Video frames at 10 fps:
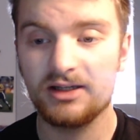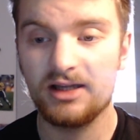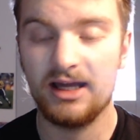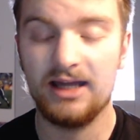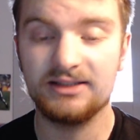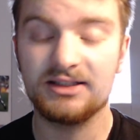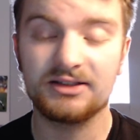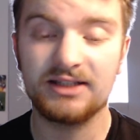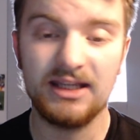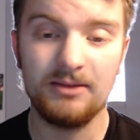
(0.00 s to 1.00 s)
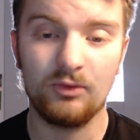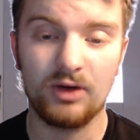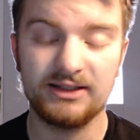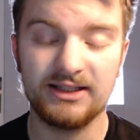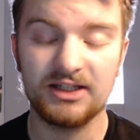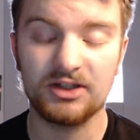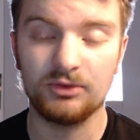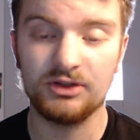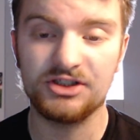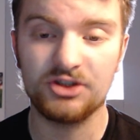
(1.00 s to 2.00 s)
and it's a team where I think he could
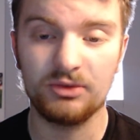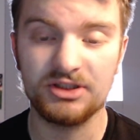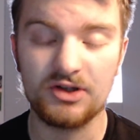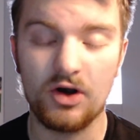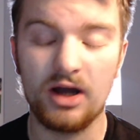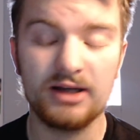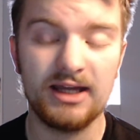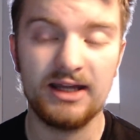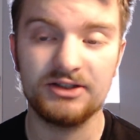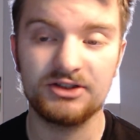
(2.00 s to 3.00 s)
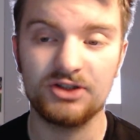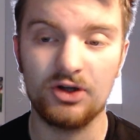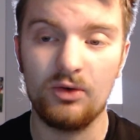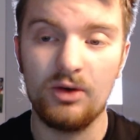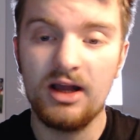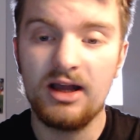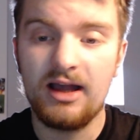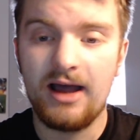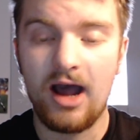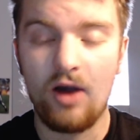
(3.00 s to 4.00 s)
really show what he's got and show
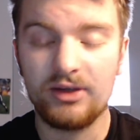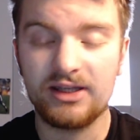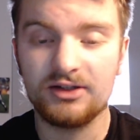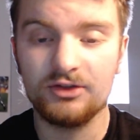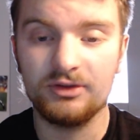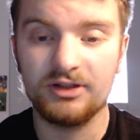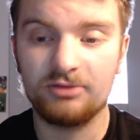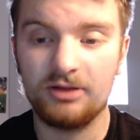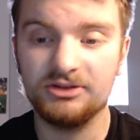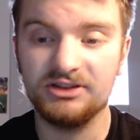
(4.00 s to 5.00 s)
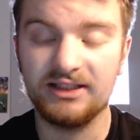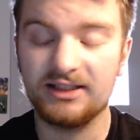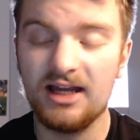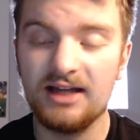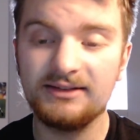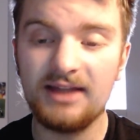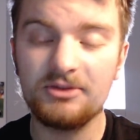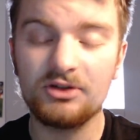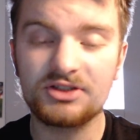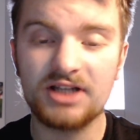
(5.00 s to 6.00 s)
how he can do it in the Premier League. Let
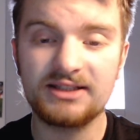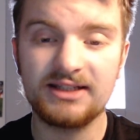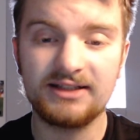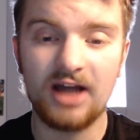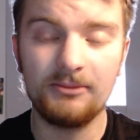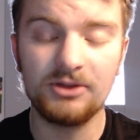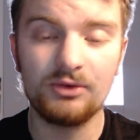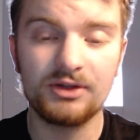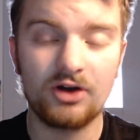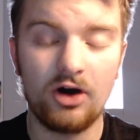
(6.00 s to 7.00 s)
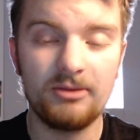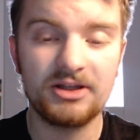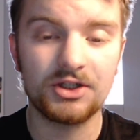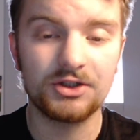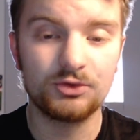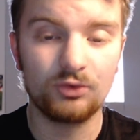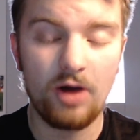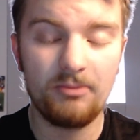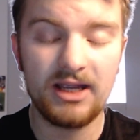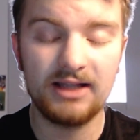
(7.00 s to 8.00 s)
me know what you guys think down below in the comments.
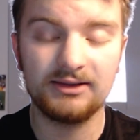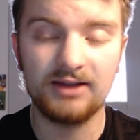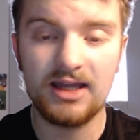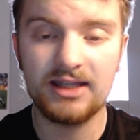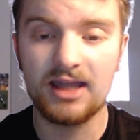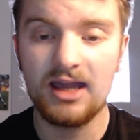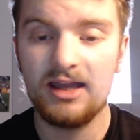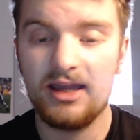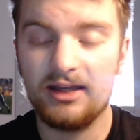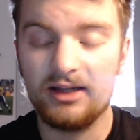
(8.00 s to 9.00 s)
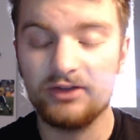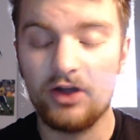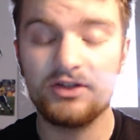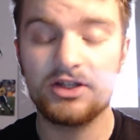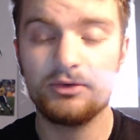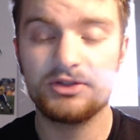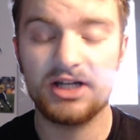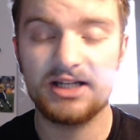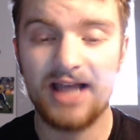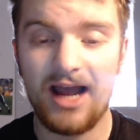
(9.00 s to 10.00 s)
Drop a like, and I'd love to hear what you
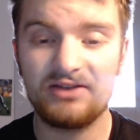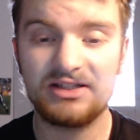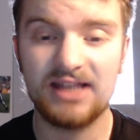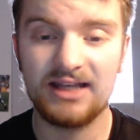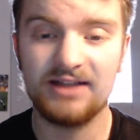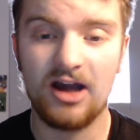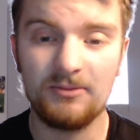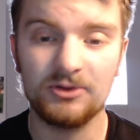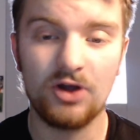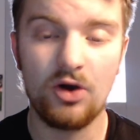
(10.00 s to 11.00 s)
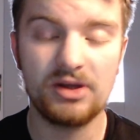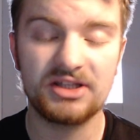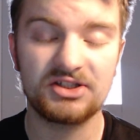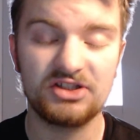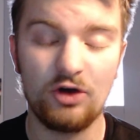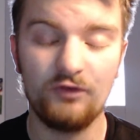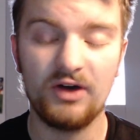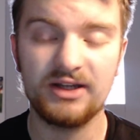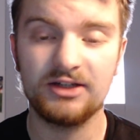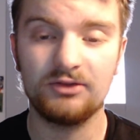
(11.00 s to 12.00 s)
guys have to say down below. It's so
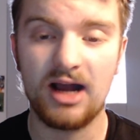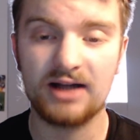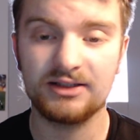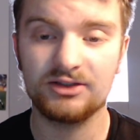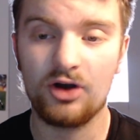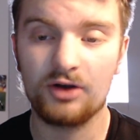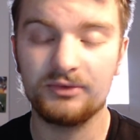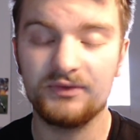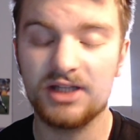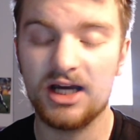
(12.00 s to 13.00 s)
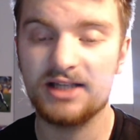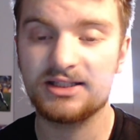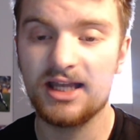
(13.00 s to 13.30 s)
fun interacting and talking with you guys.